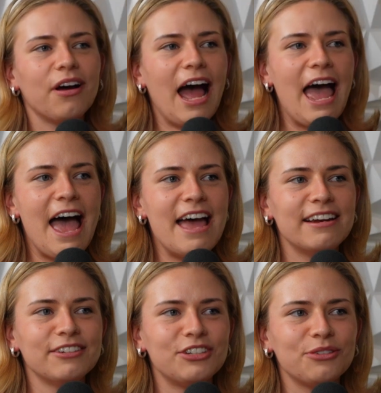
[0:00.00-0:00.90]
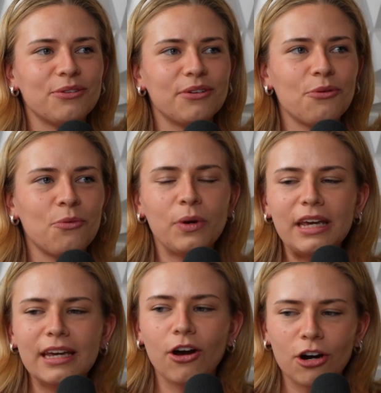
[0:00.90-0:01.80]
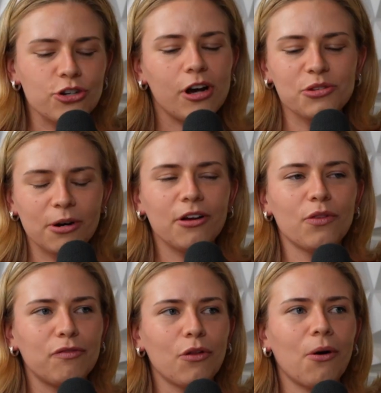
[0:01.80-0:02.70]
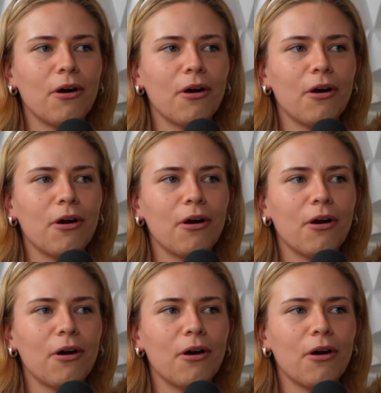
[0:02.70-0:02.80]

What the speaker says: And our jaws were on the floor.